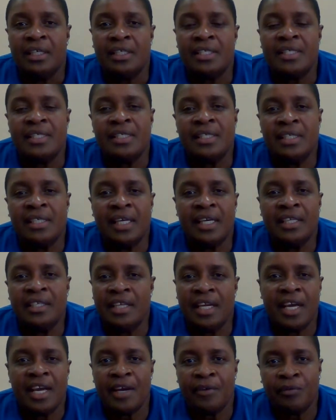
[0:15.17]
you see,
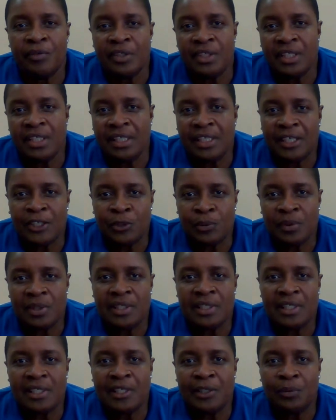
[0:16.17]
in everything that we're
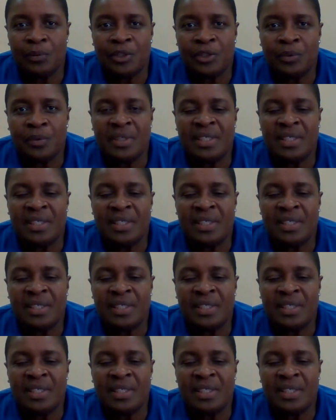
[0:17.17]
dealing with,